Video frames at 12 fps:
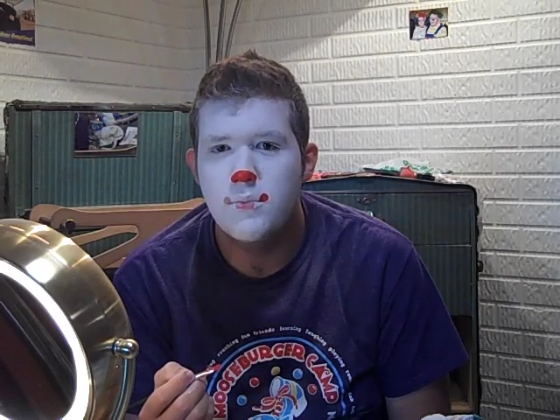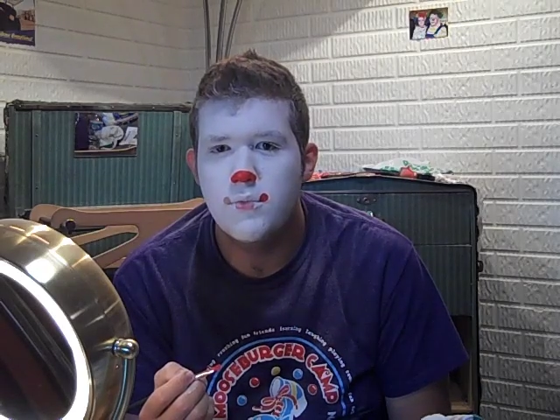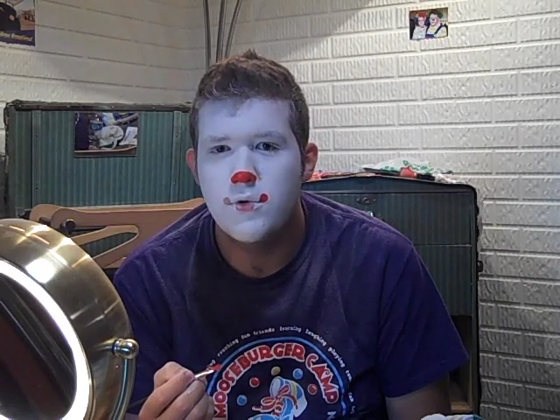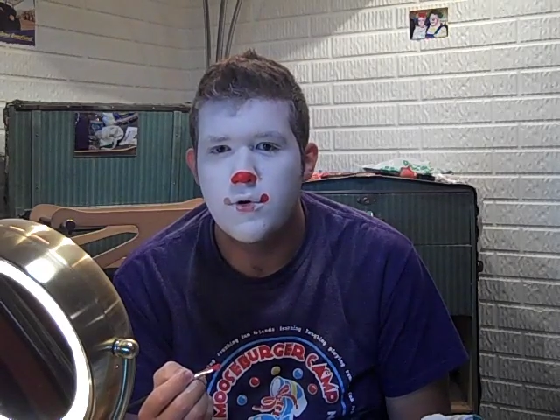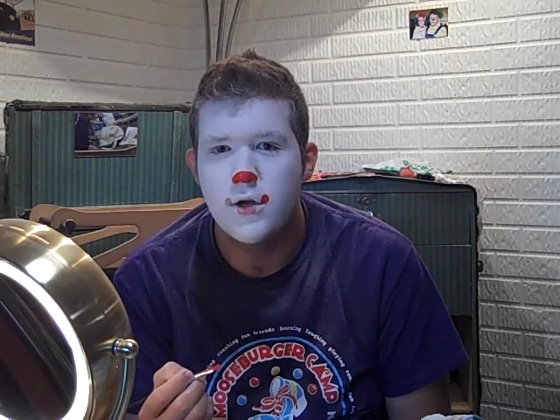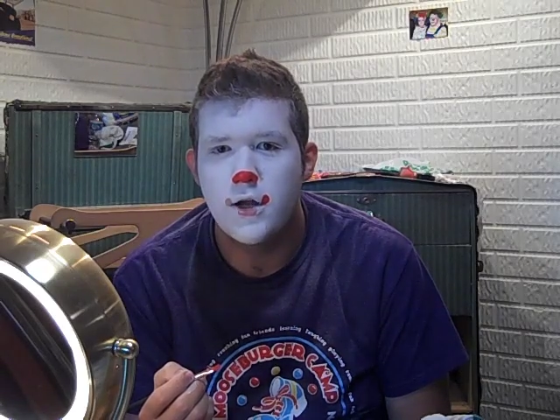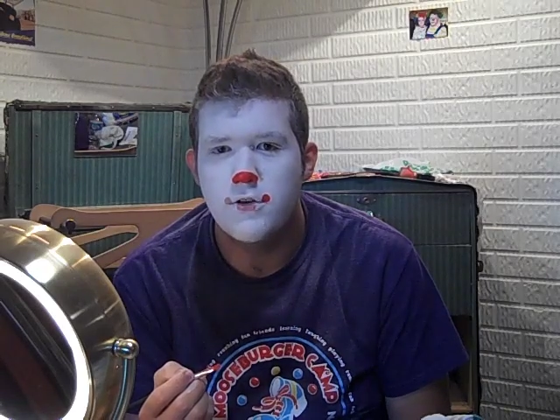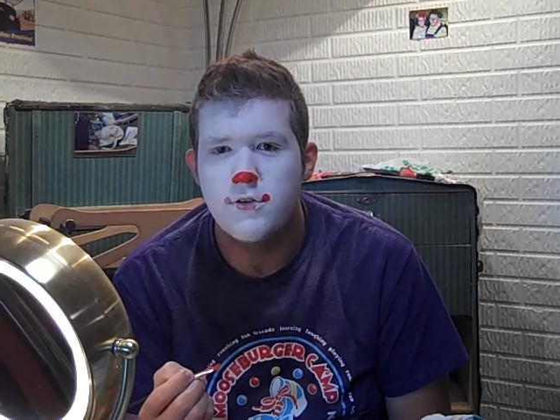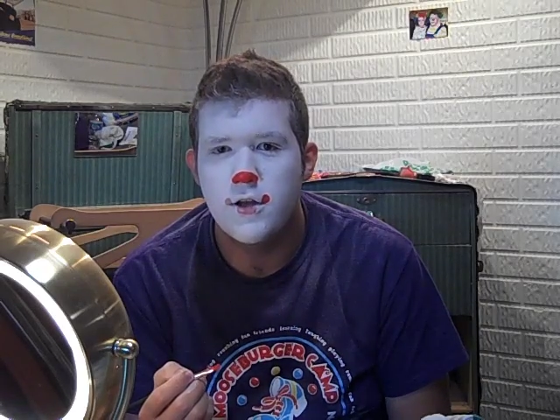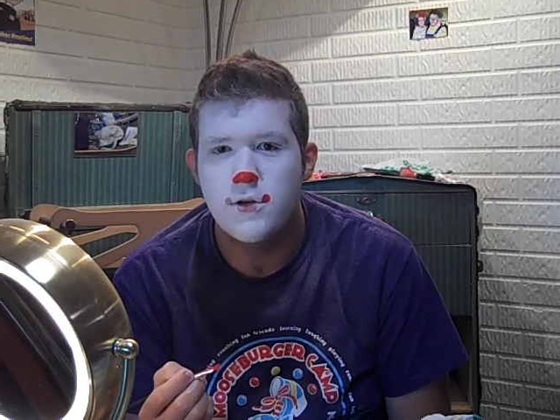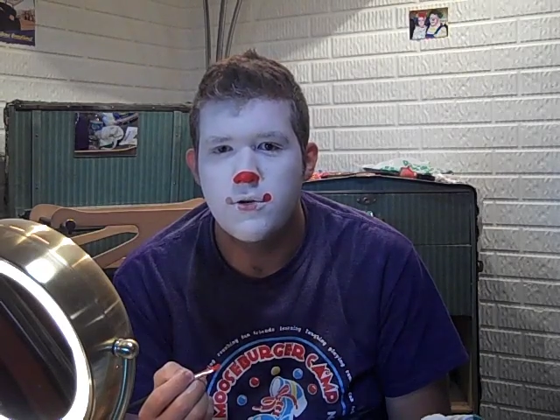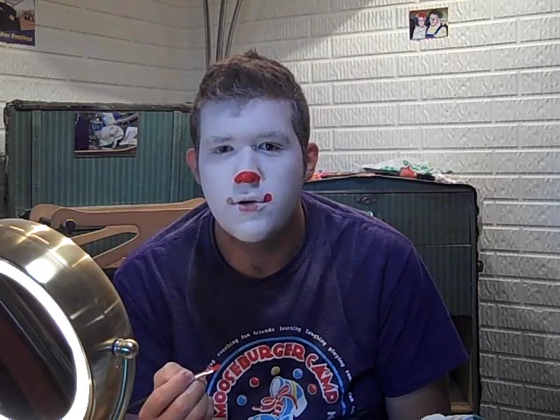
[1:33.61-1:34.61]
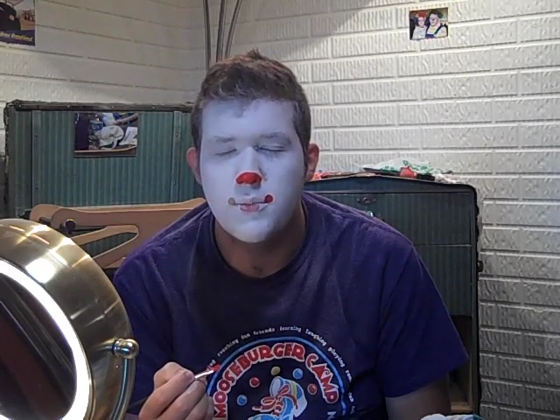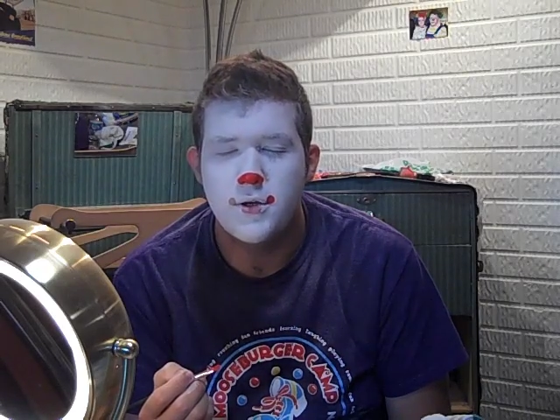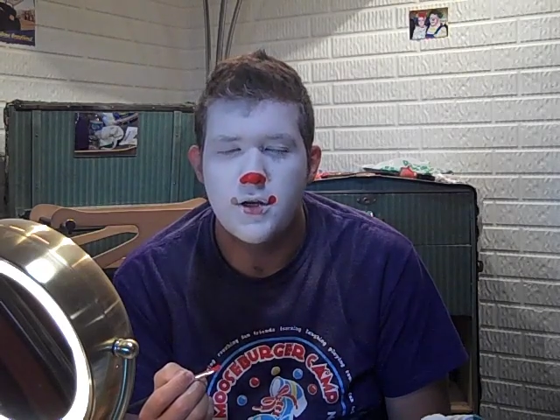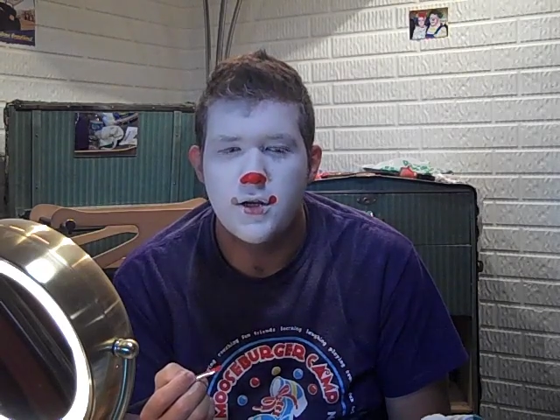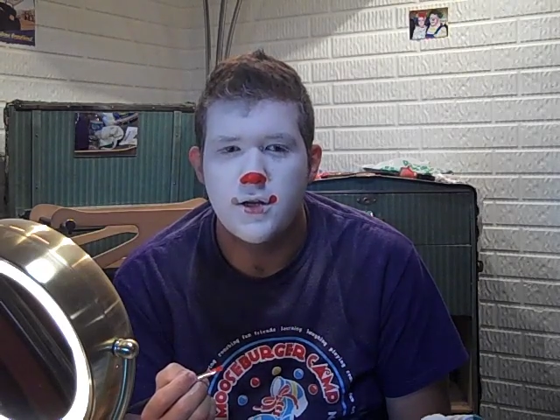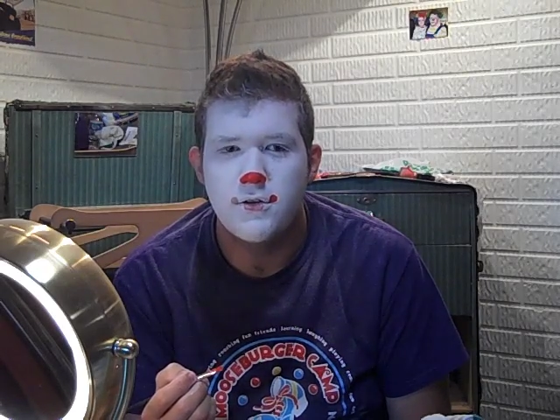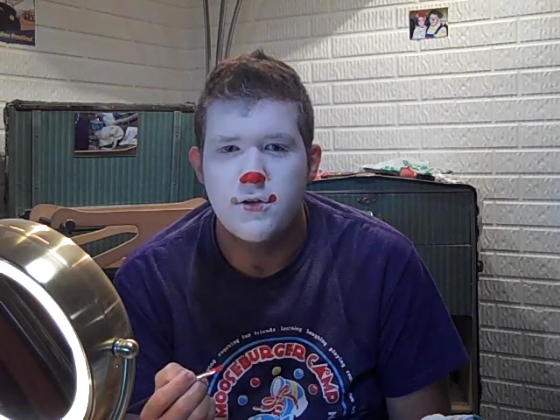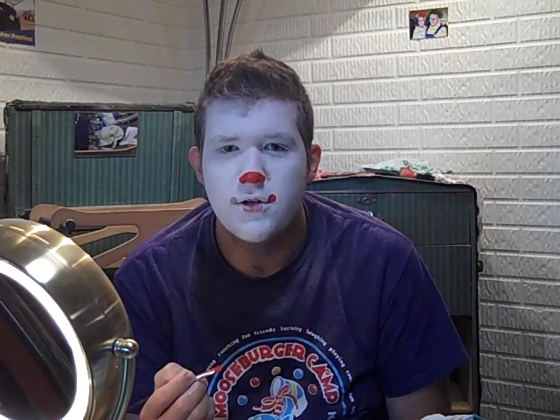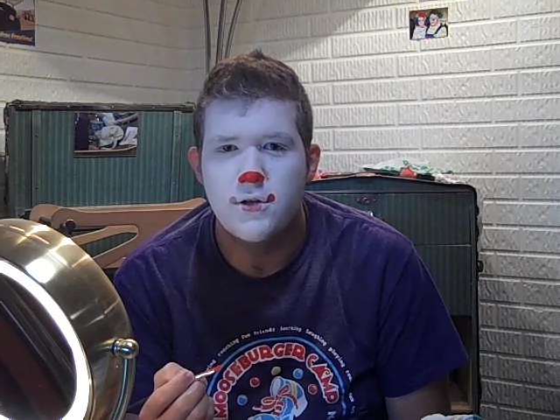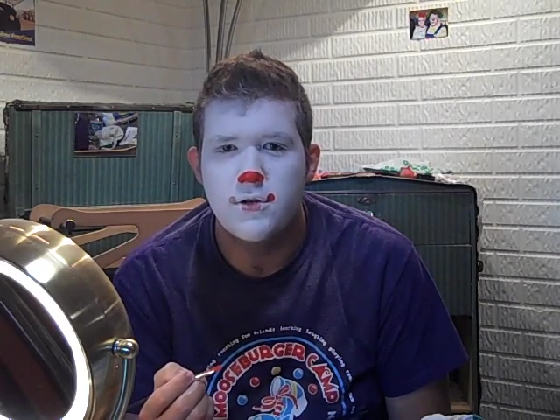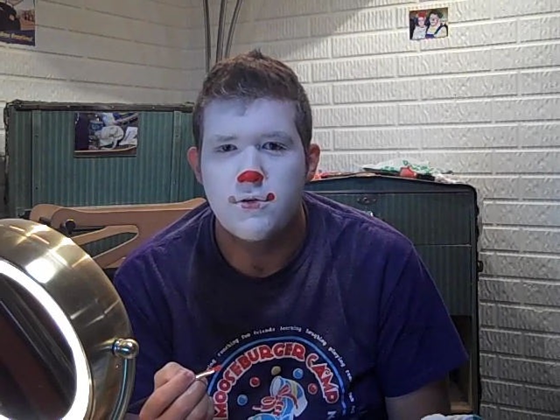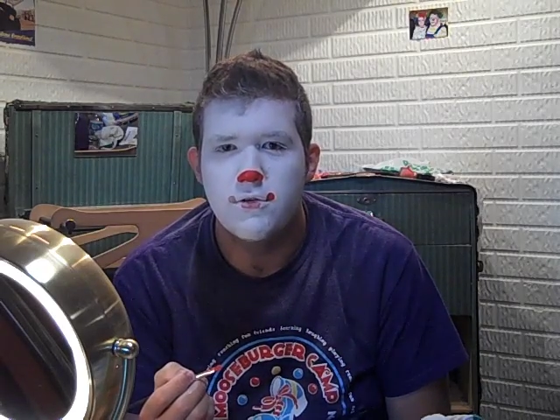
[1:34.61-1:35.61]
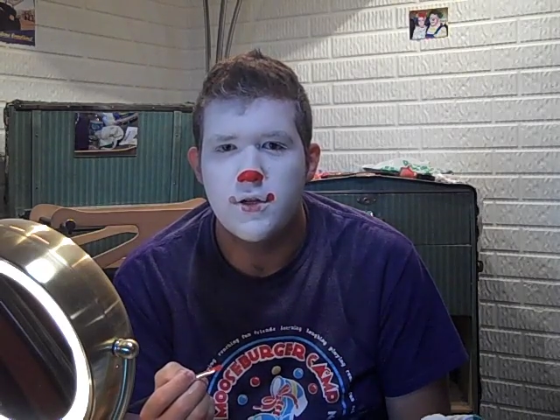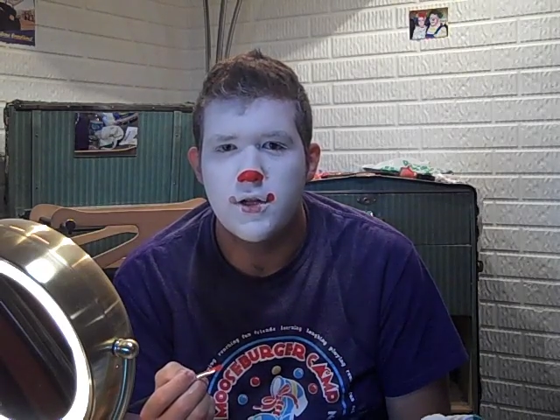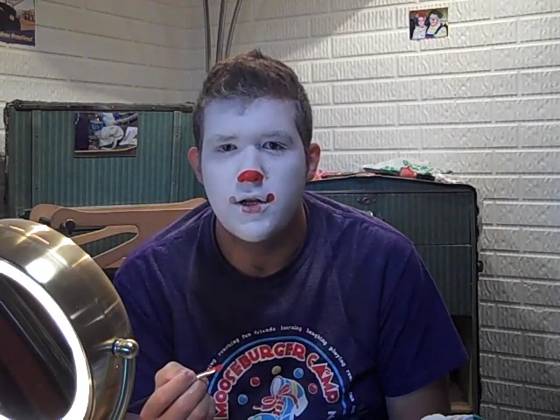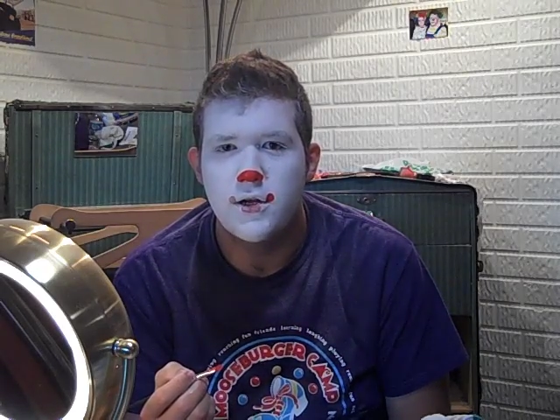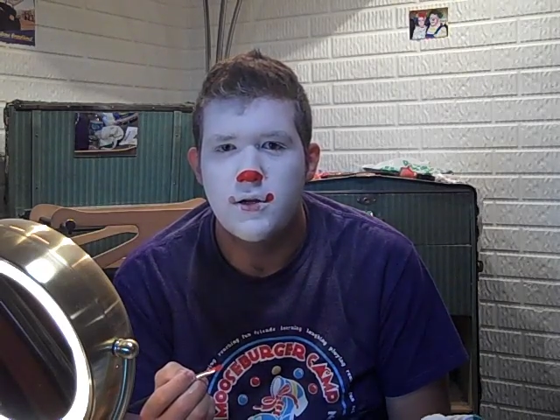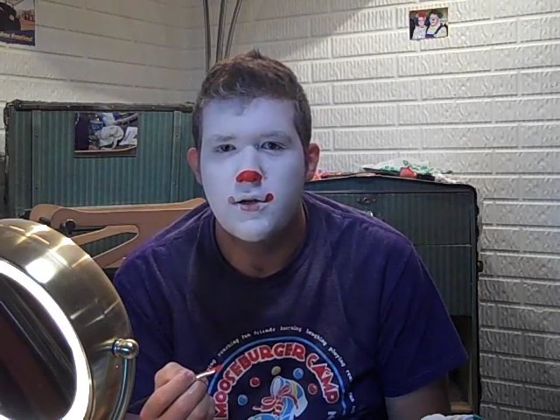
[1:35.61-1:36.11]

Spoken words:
or an eyeshadow. I mean, I guess you could use like a